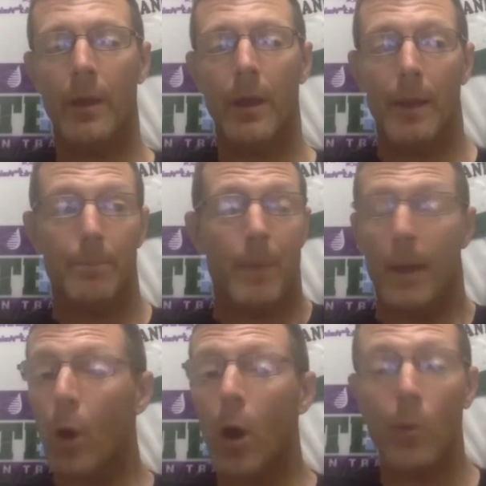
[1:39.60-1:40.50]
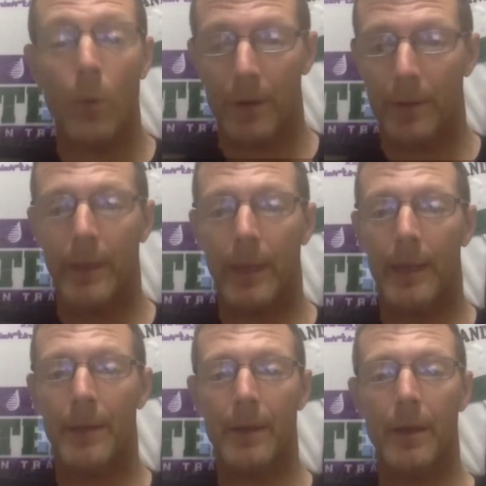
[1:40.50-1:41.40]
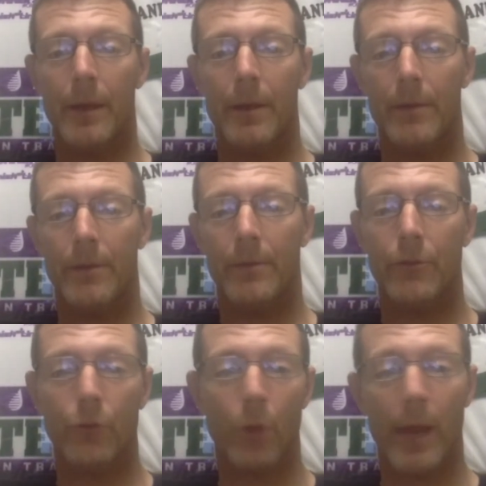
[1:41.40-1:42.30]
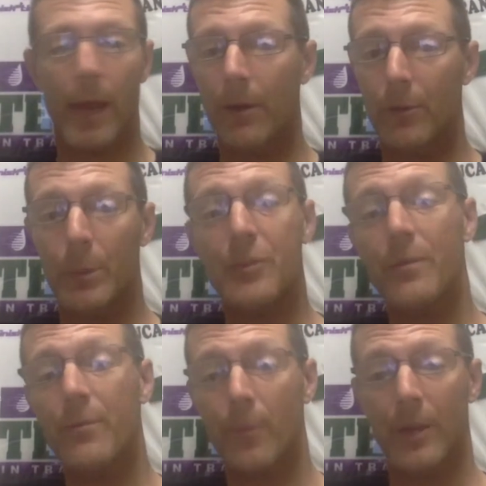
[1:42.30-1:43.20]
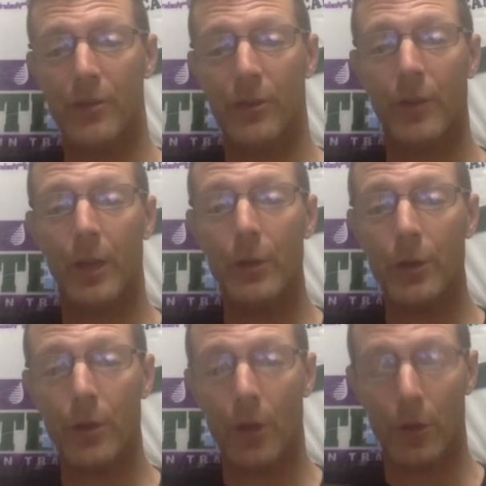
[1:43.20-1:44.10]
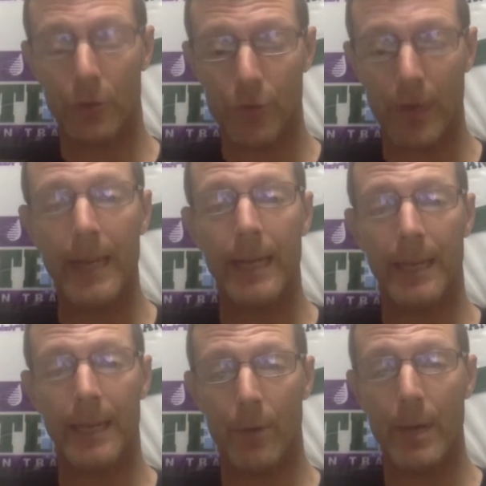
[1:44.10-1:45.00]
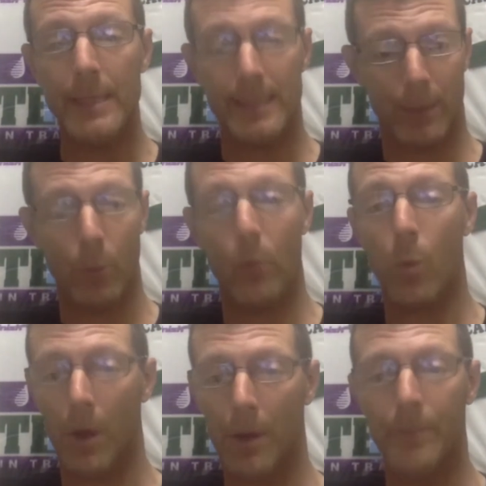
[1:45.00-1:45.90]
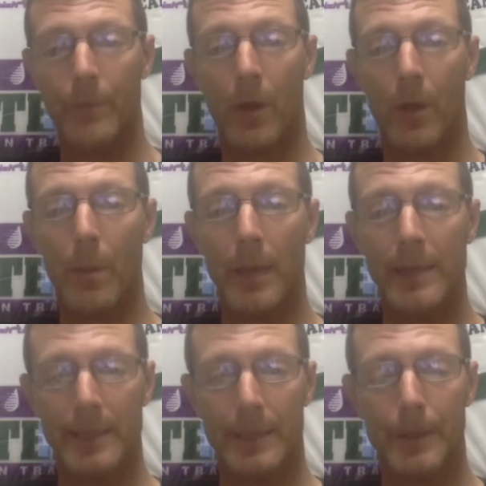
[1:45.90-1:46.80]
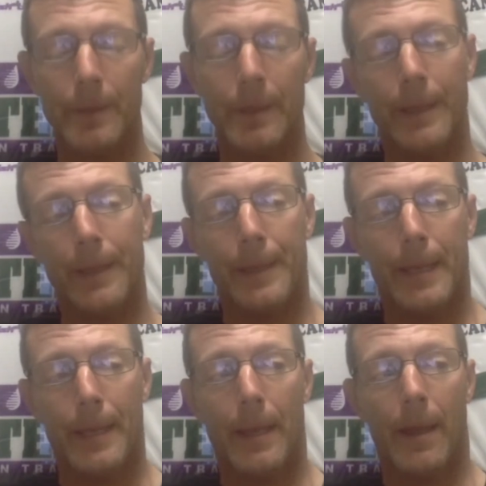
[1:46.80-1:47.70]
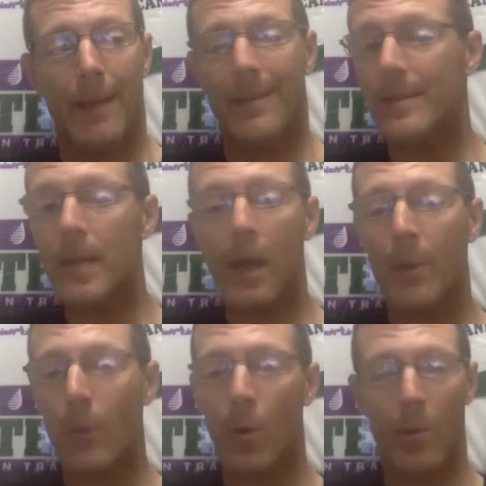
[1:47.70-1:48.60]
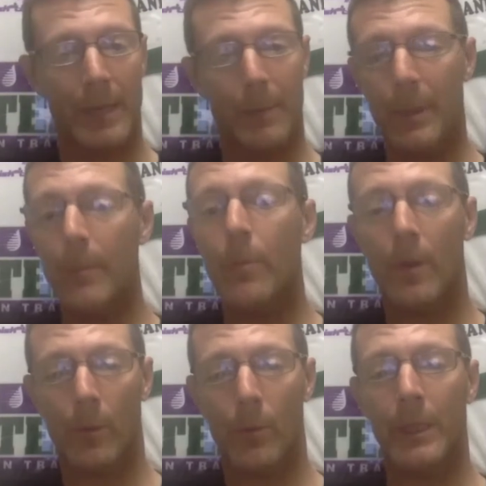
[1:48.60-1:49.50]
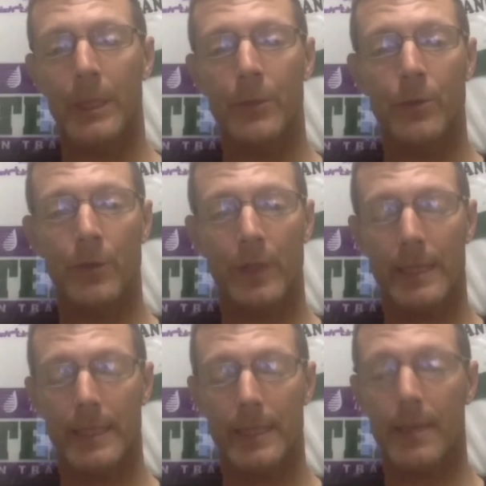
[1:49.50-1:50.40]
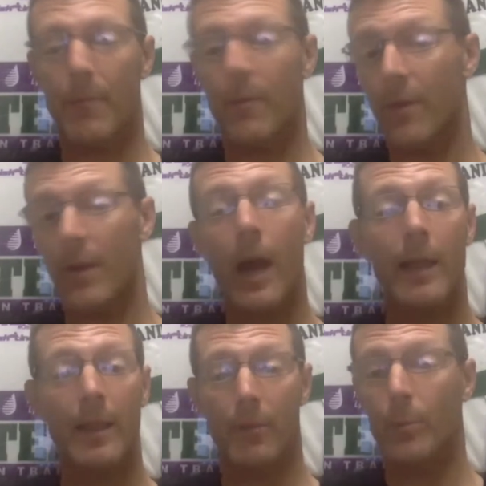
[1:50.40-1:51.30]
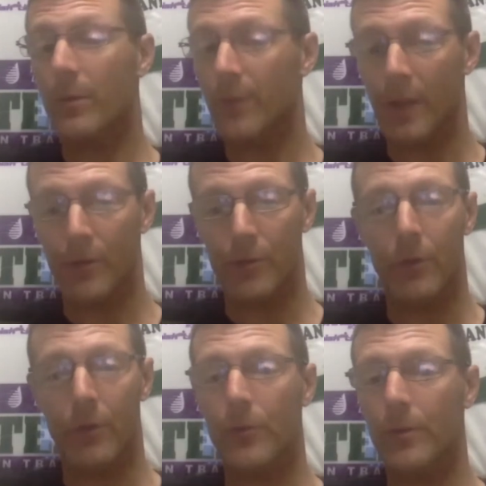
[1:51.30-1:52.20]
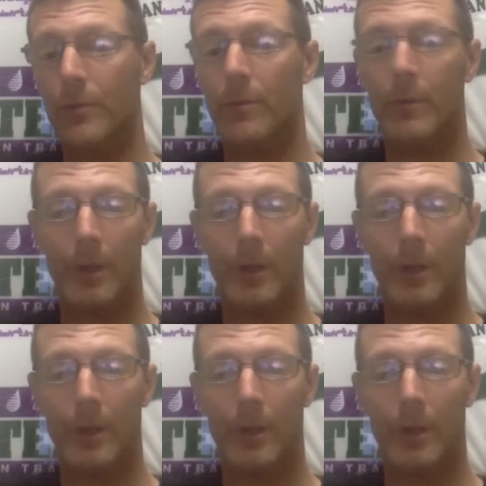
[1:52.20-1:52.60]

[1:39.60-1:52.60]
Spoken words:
I bought one and sought out as much information as I could on training and racing with one on the bicycle. At the time, there weren't many people that were really using these except for very high-level professionals, and